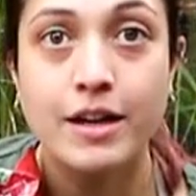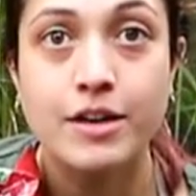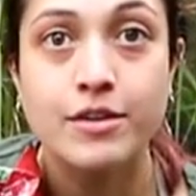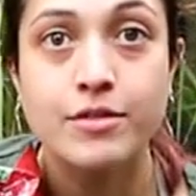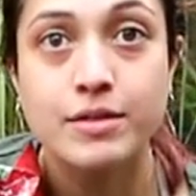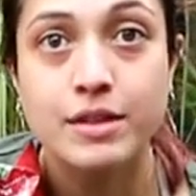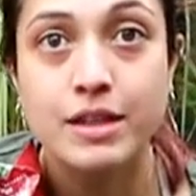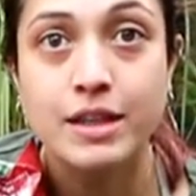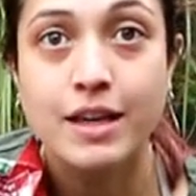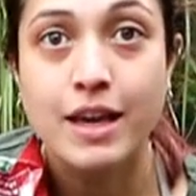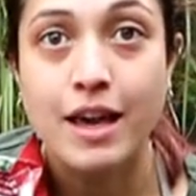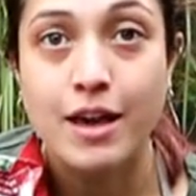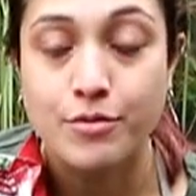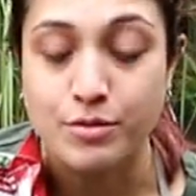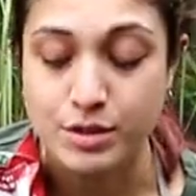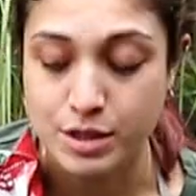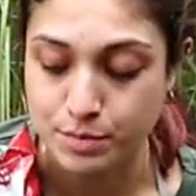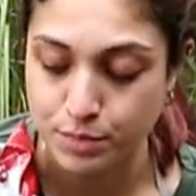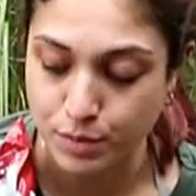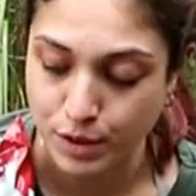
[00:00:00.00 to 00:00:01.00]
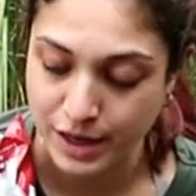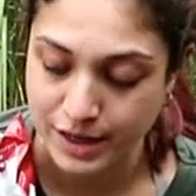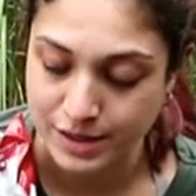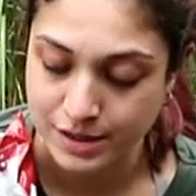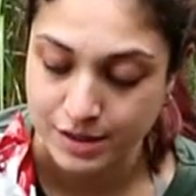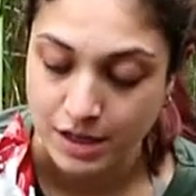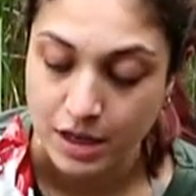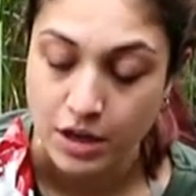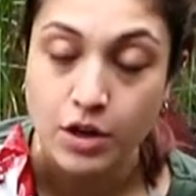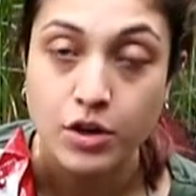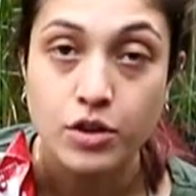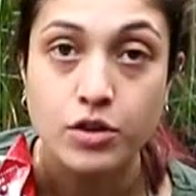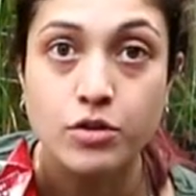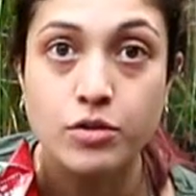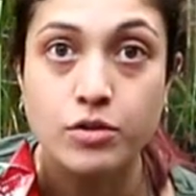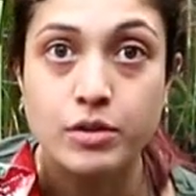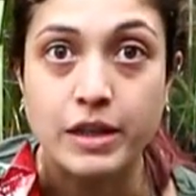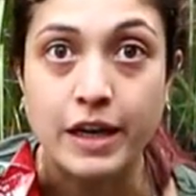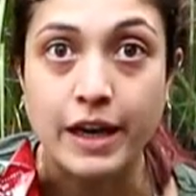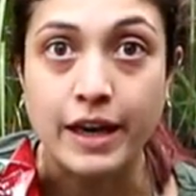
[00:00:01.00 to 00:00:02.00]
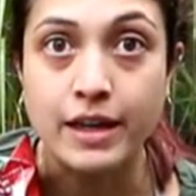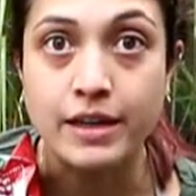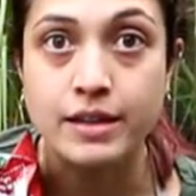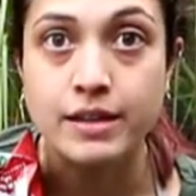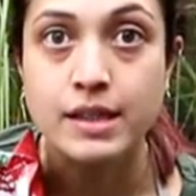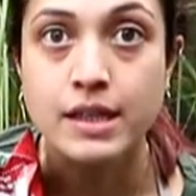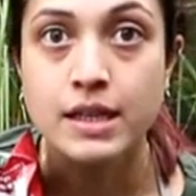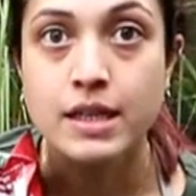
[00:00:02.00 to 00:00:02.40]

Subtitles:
I don't really care which brand you get.